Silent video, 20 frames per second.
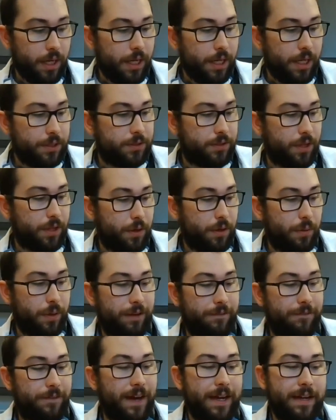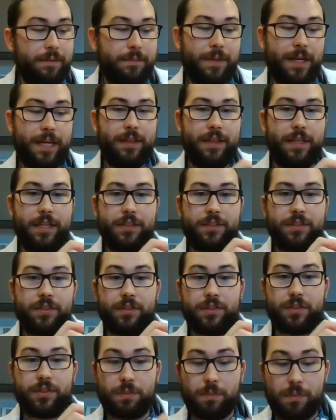So if I had made this
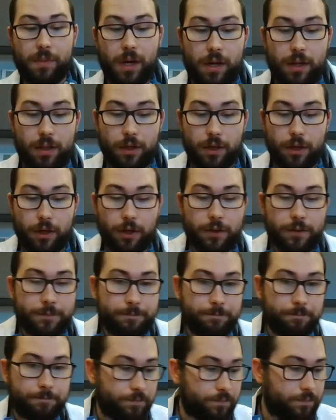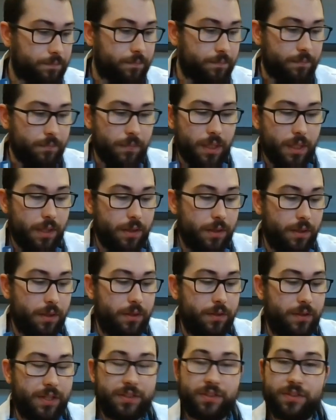smaller
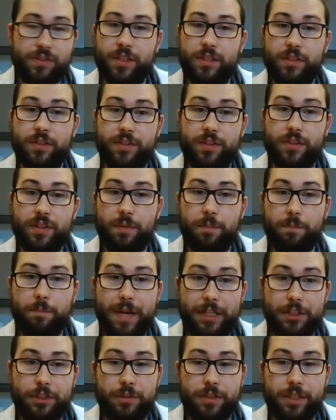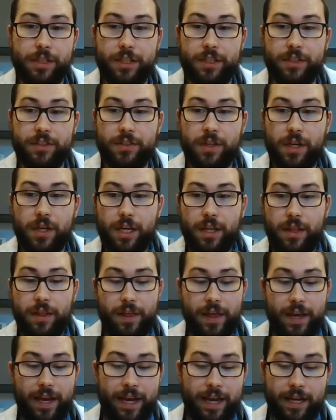distance measuring this
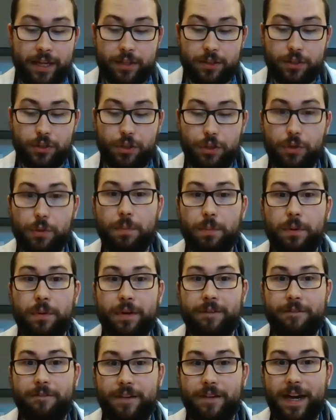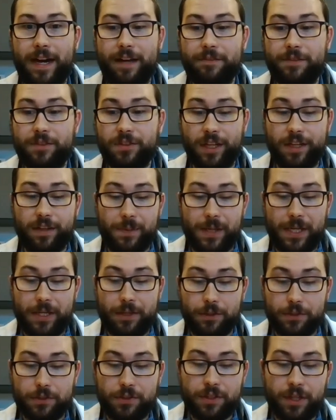than 2.5
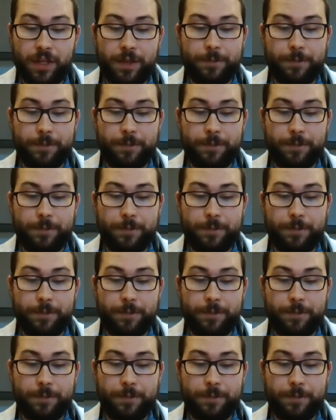centimeters,